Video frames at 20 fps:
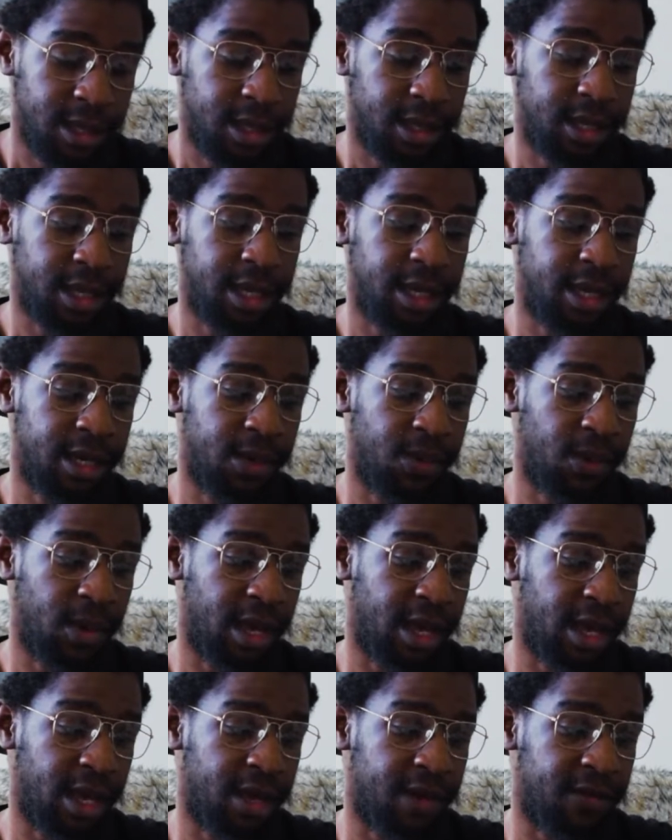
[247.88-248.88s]
Okay, we
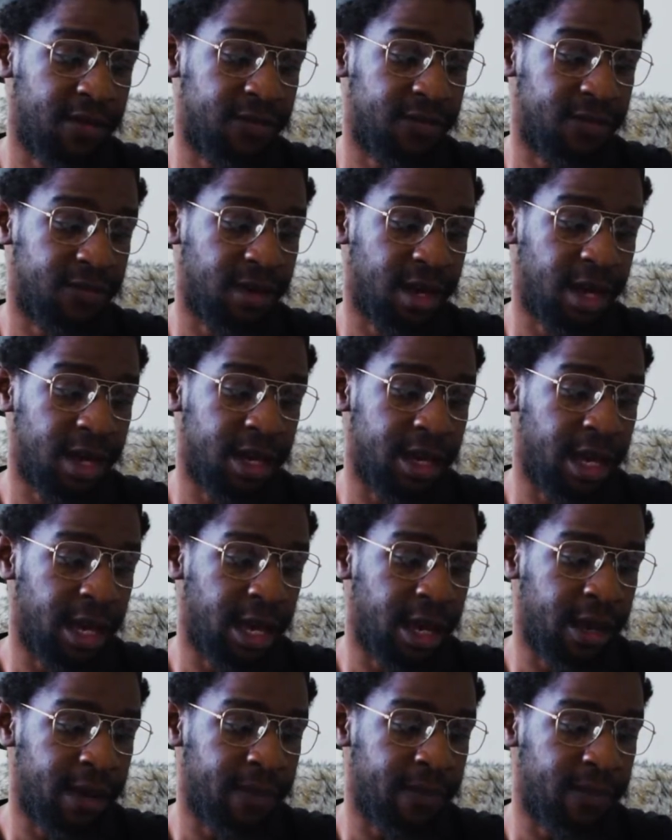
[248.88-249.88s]
have I
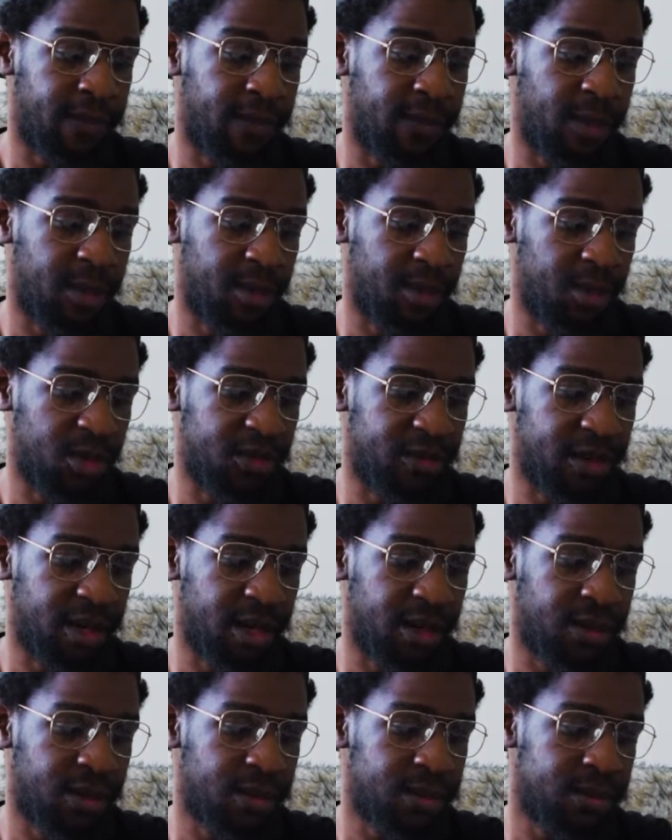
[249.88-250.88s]
am
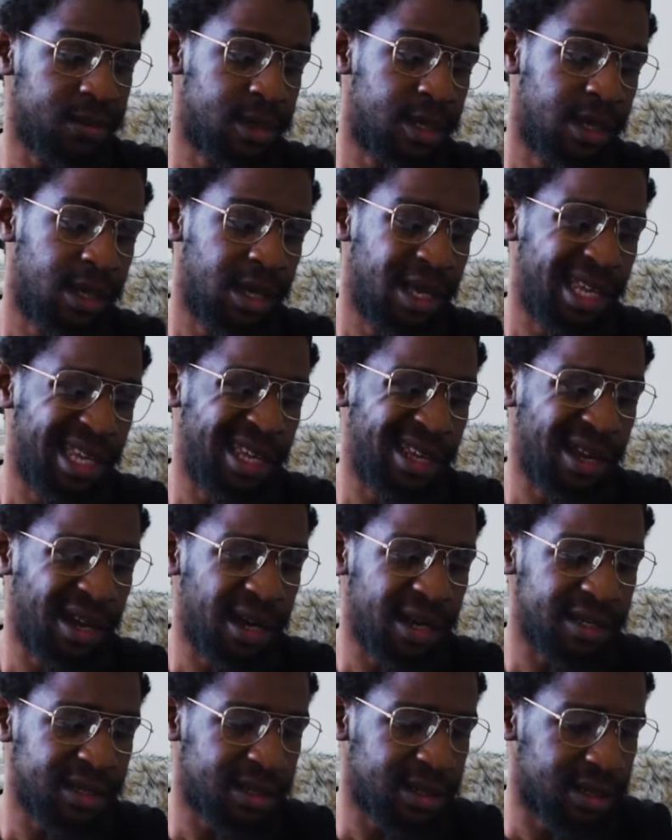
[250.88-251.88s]
Mufaro. He
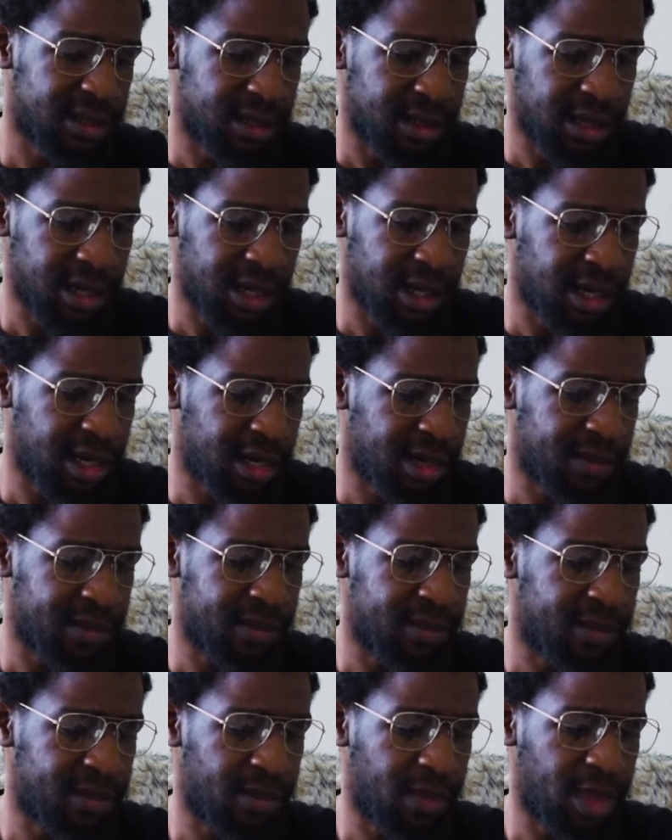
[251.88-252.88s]
asked,
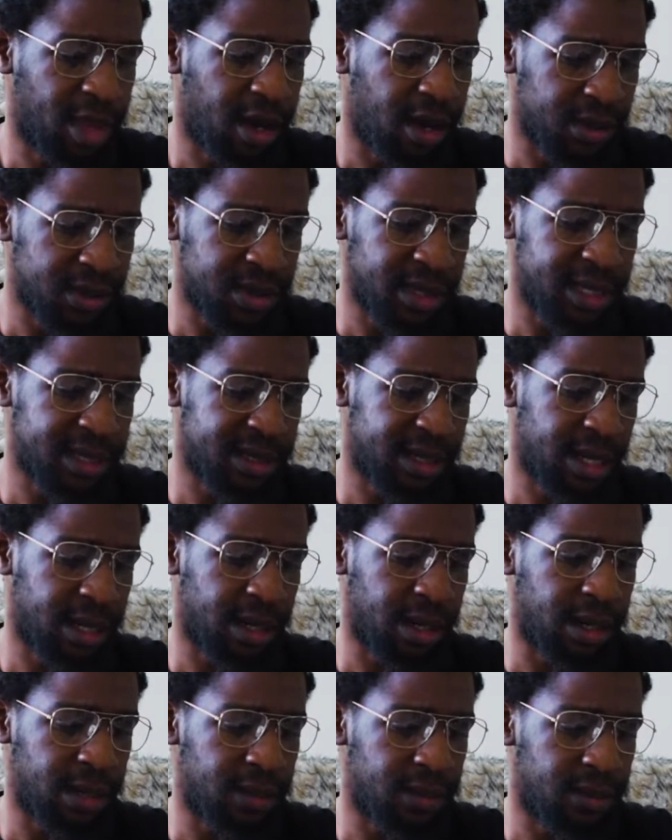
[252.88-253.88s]
how did
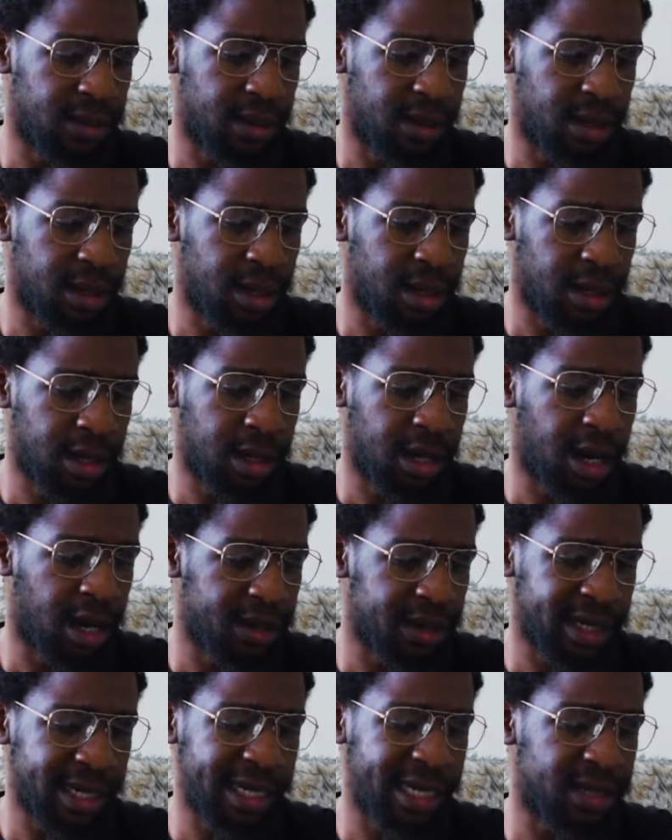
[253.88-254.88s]

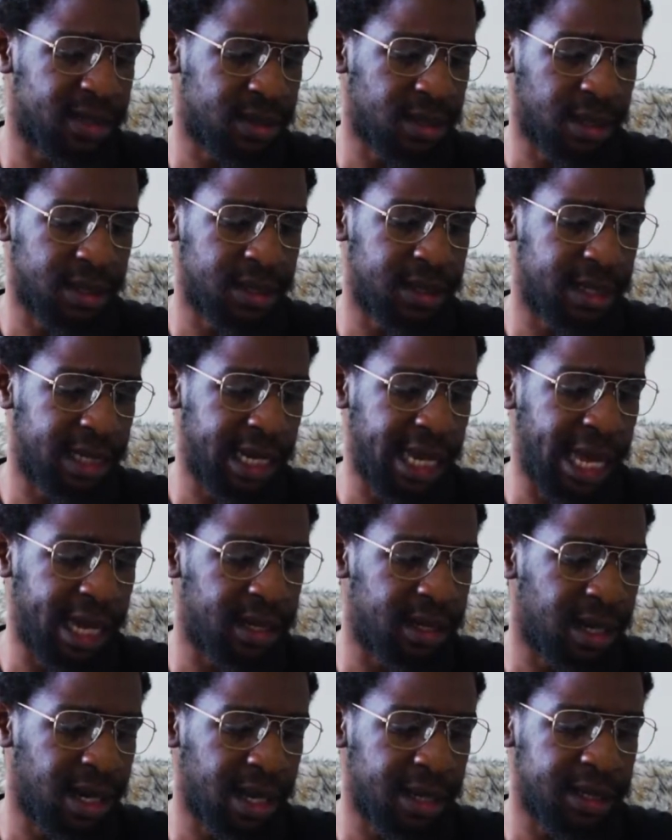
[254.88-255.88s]
I get started in
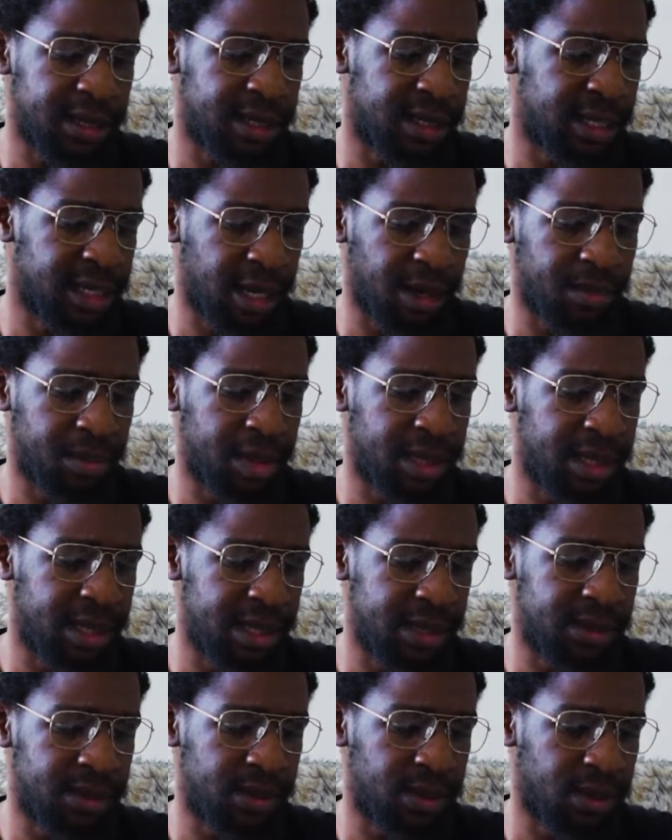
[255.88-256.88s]
analyzing
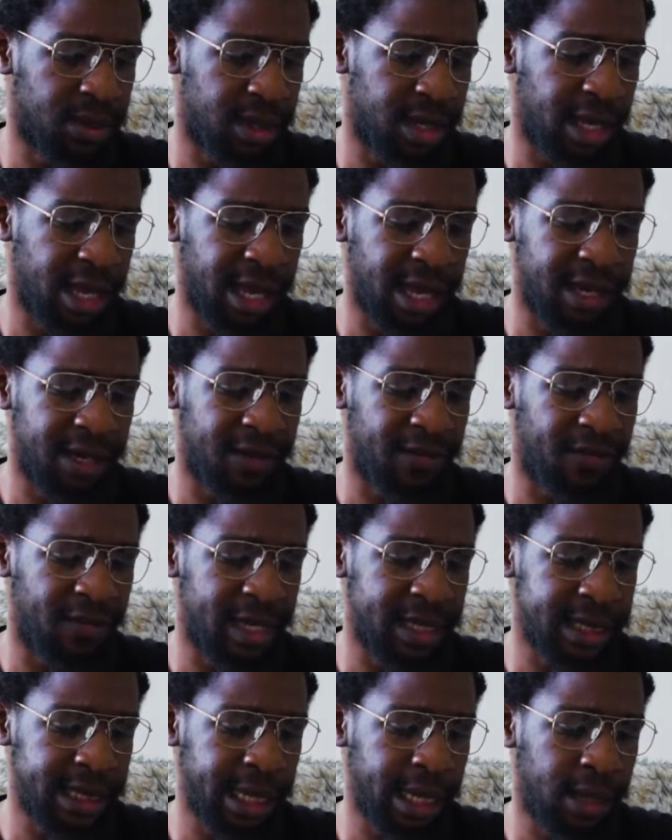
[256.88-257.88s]
companies and
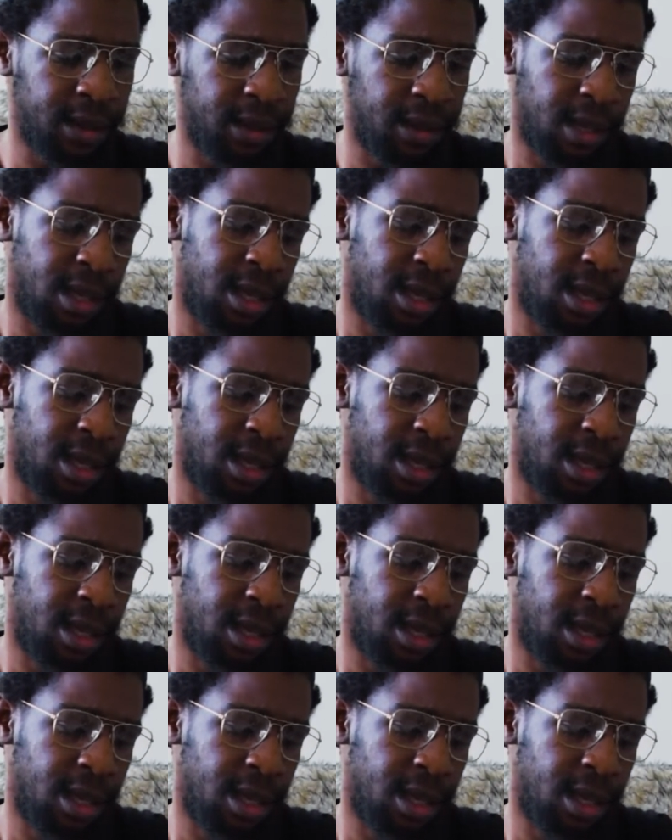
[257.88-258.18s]
investing?